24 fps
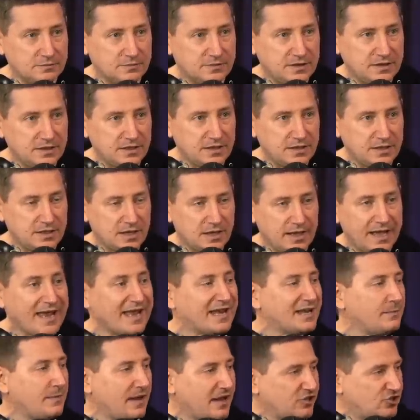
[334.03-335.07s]
the uh,
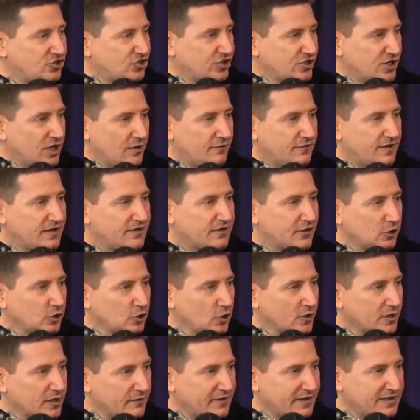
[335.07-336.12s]
animation of it, the
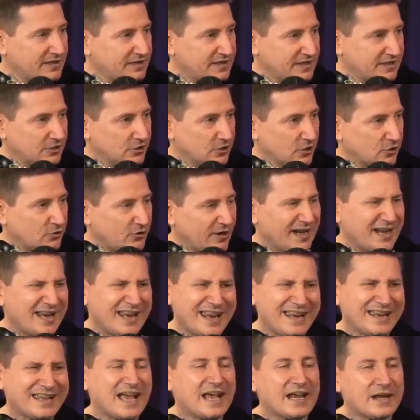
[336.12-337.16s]
look of it didn't look great. It,
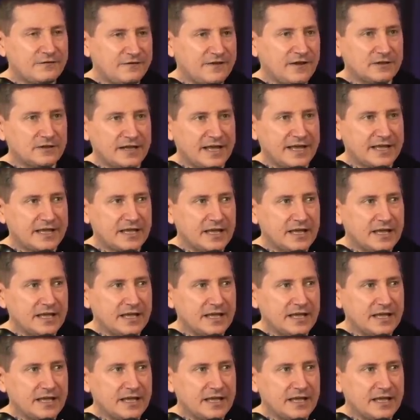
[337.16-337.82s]
it kind of felt like